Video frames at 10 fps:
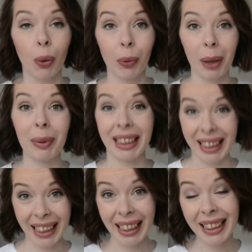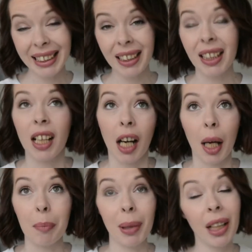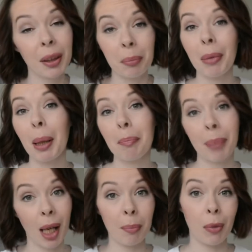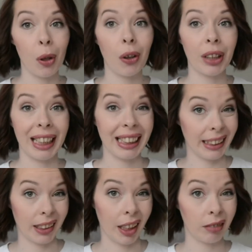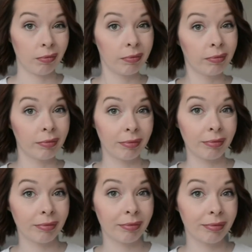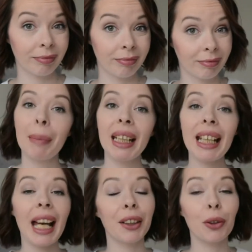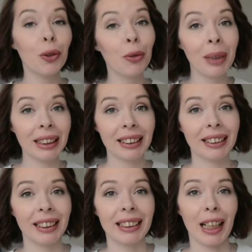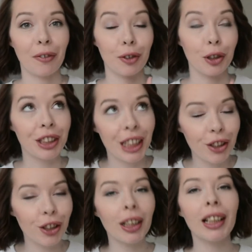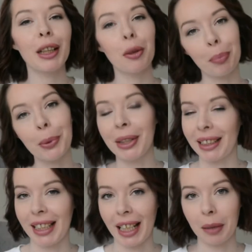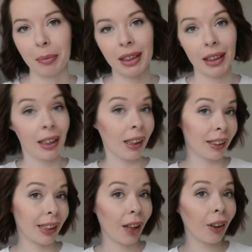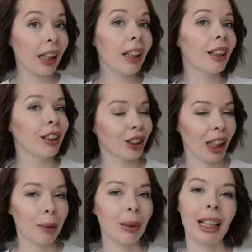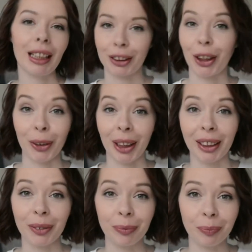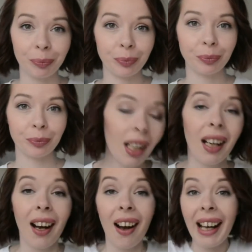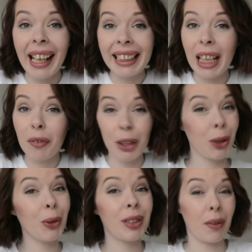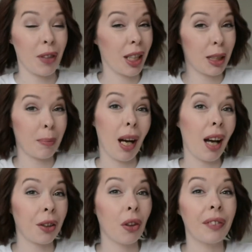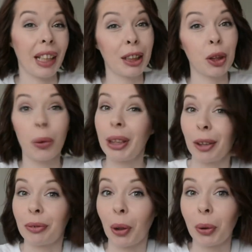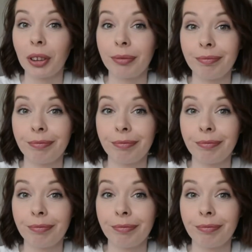When I was a kid, I burnt my bum on a heater. Me and all my sisters have traditionally boys' names, Terry, Jamie, and Tony. I never used the first part of a toilet roll.